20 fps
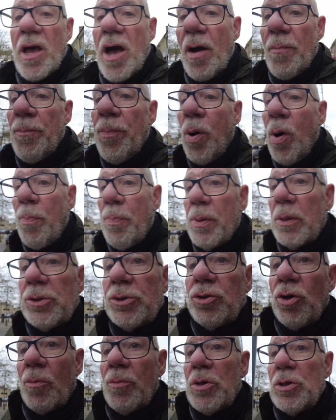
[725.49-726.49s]
a popular
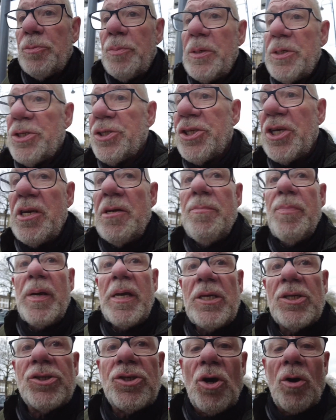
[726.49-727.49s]
shop used to be
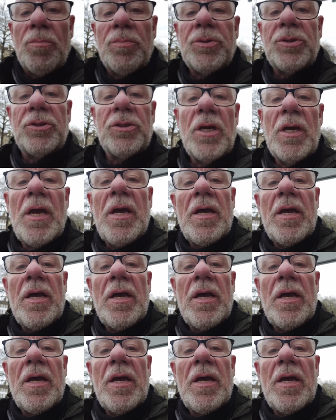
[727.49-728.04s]
CB shops,